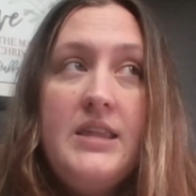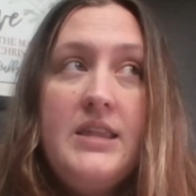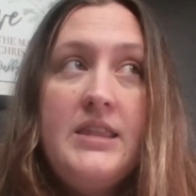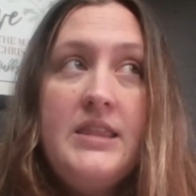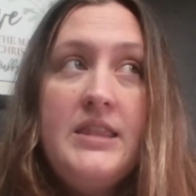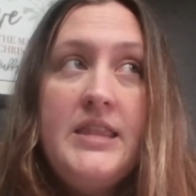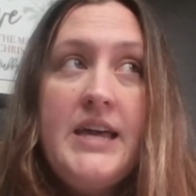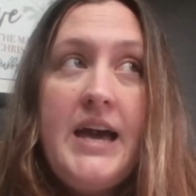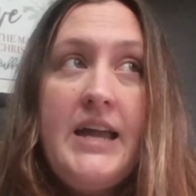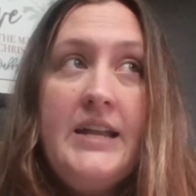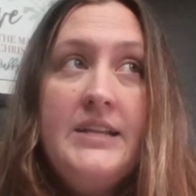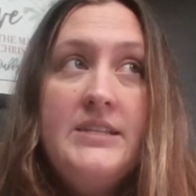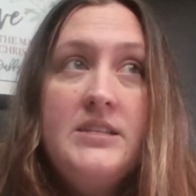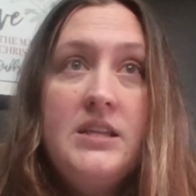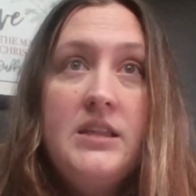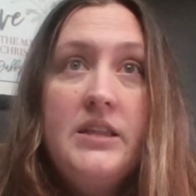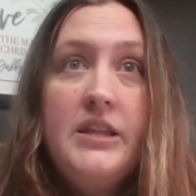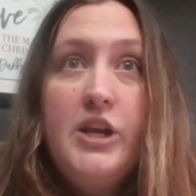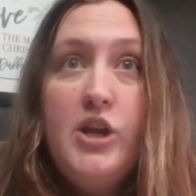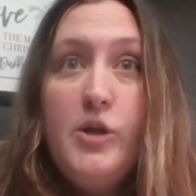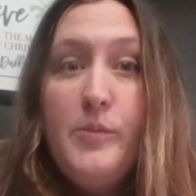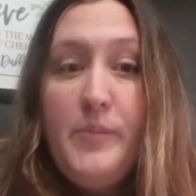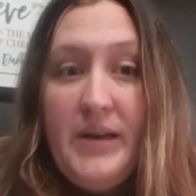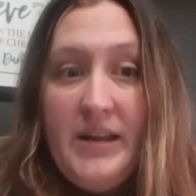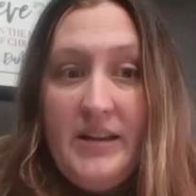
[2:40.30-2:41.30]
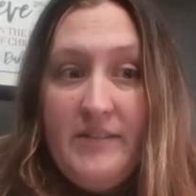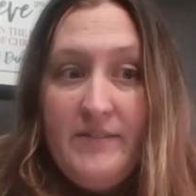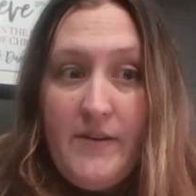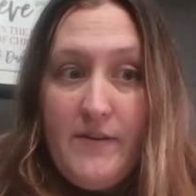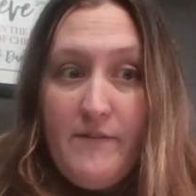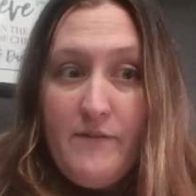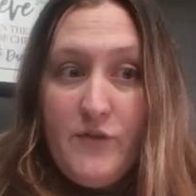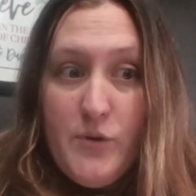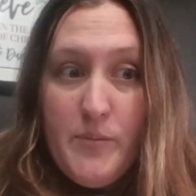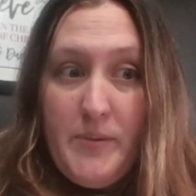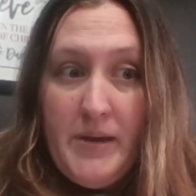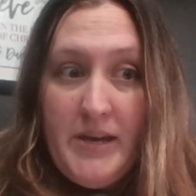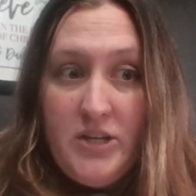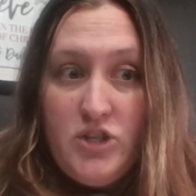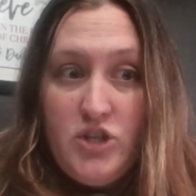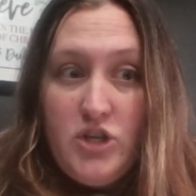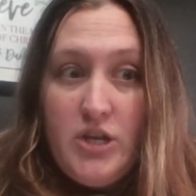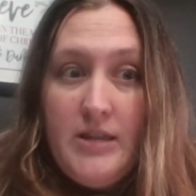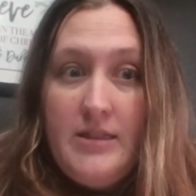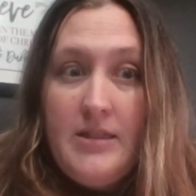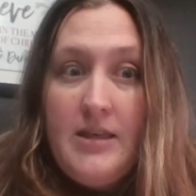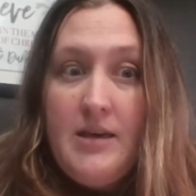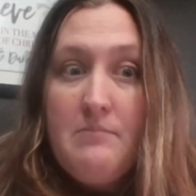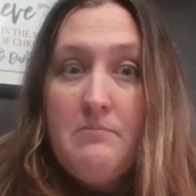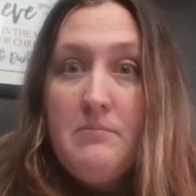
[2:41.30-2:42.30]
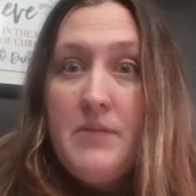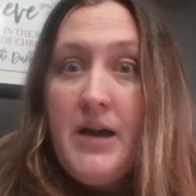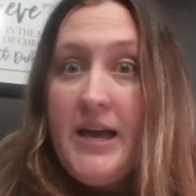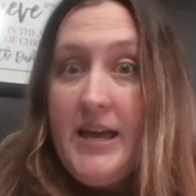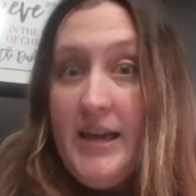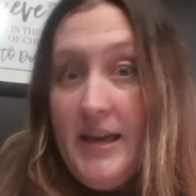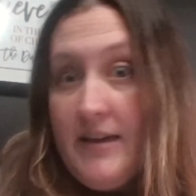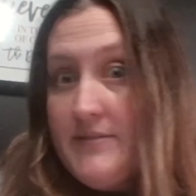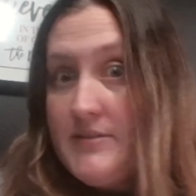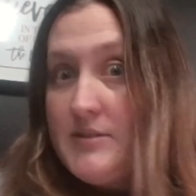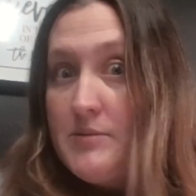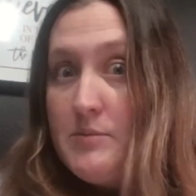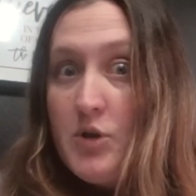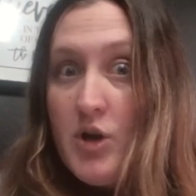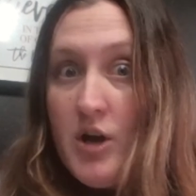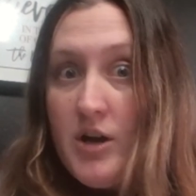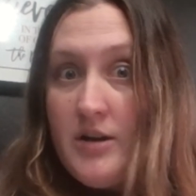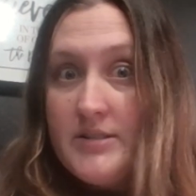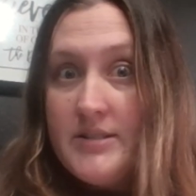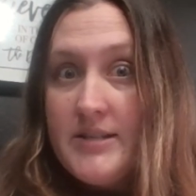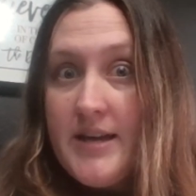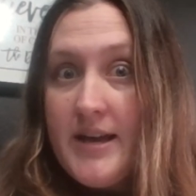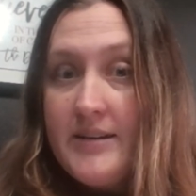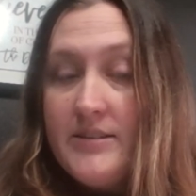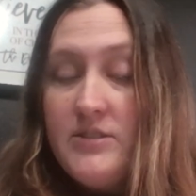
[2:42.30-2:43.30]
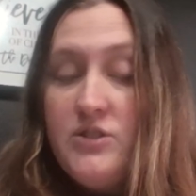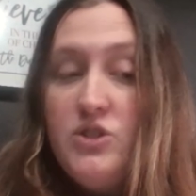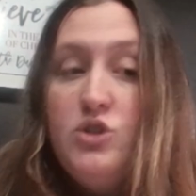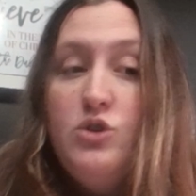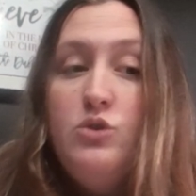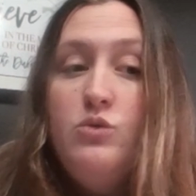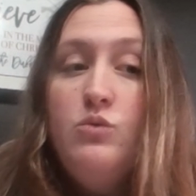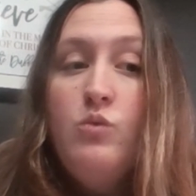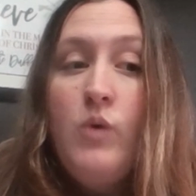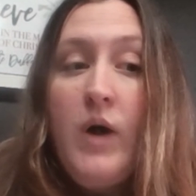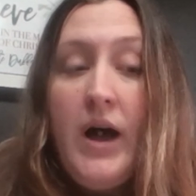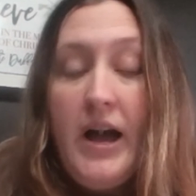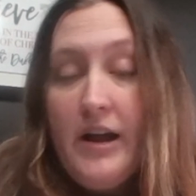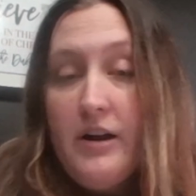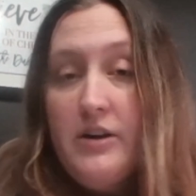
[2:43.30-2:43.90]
that is a little bit of information that might give some context to why